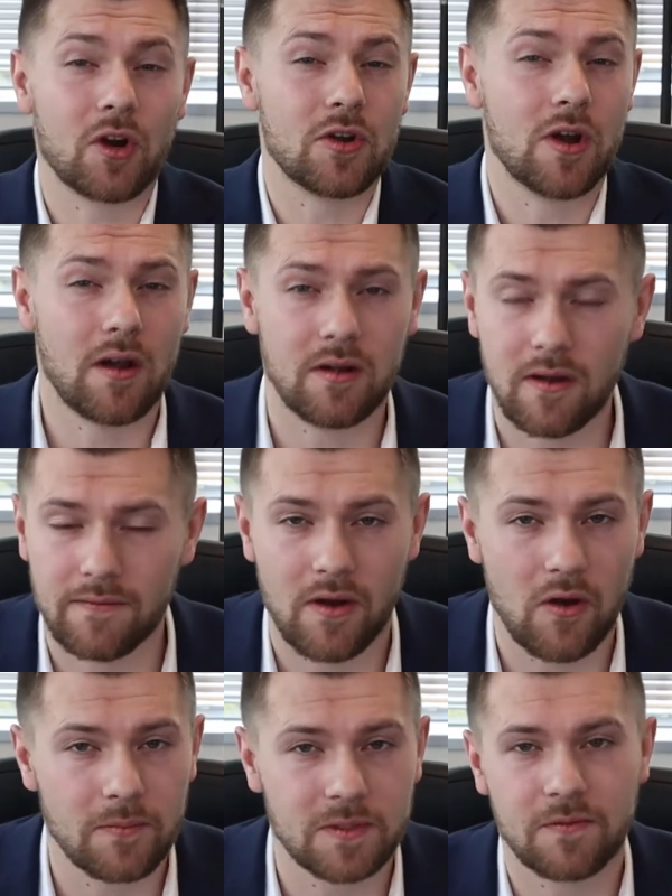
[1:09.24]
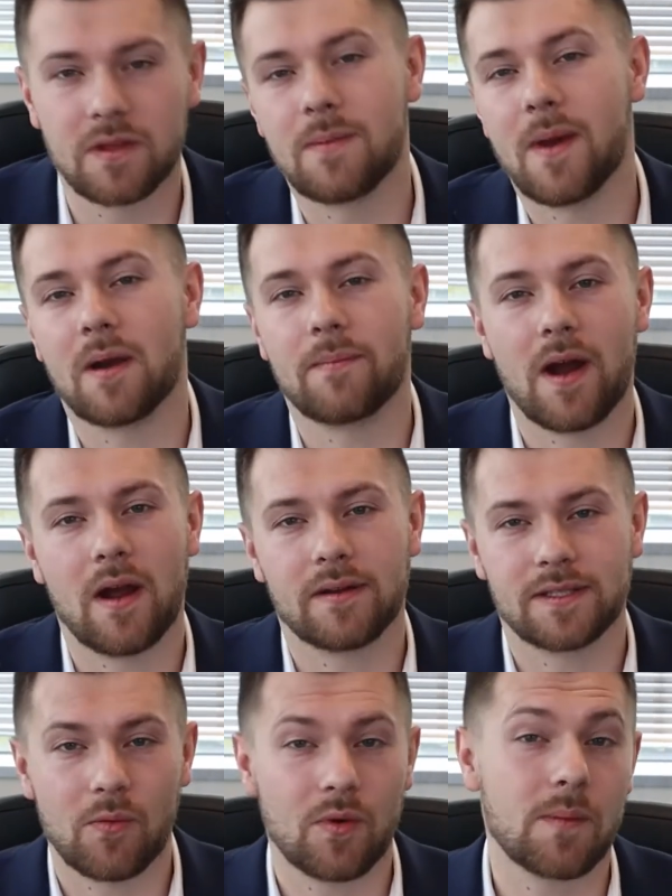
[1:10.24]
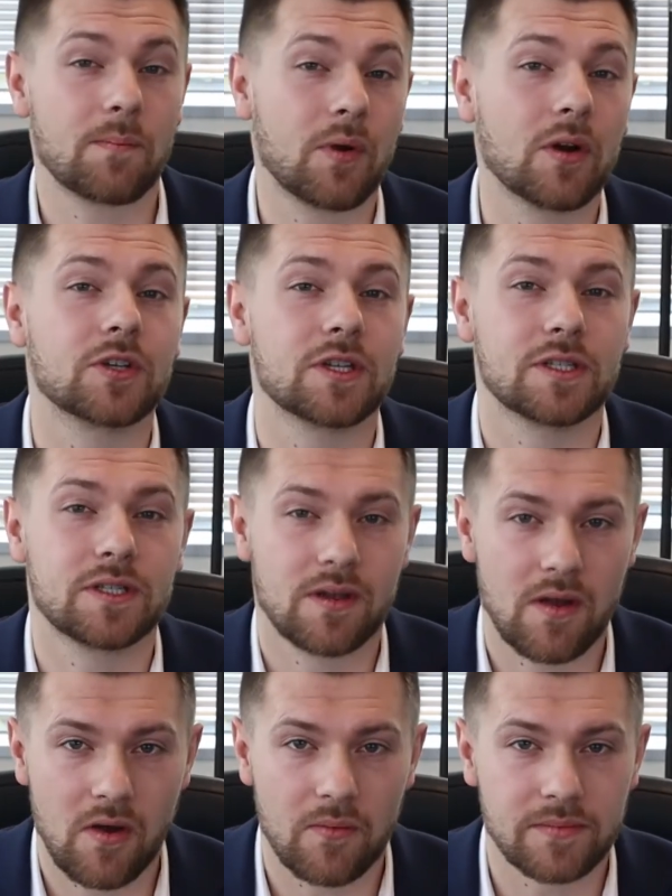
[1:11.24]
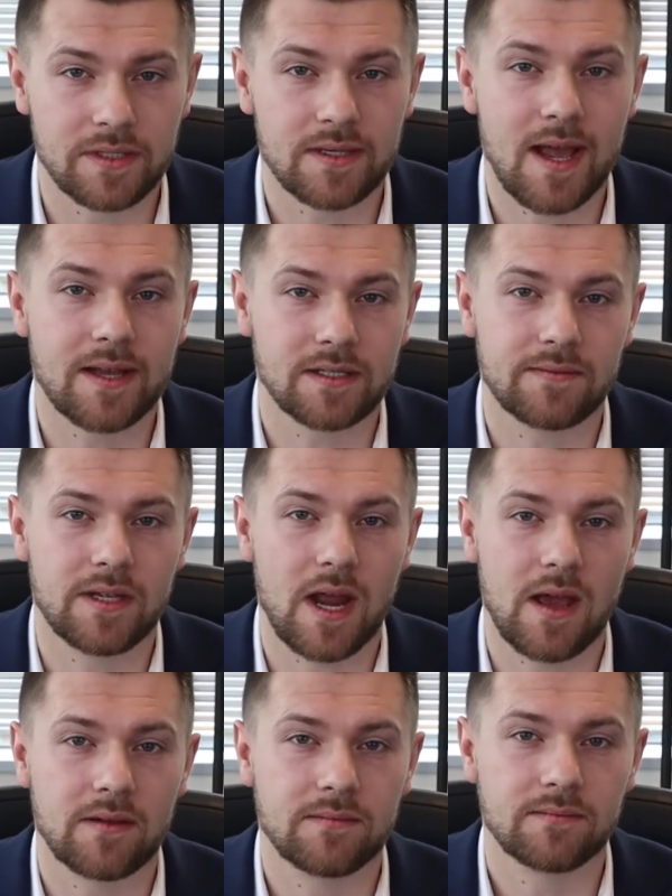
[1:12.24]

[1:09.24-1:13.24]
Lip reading: are not enough homes for the amount of buyers that want to purchase homes as of today.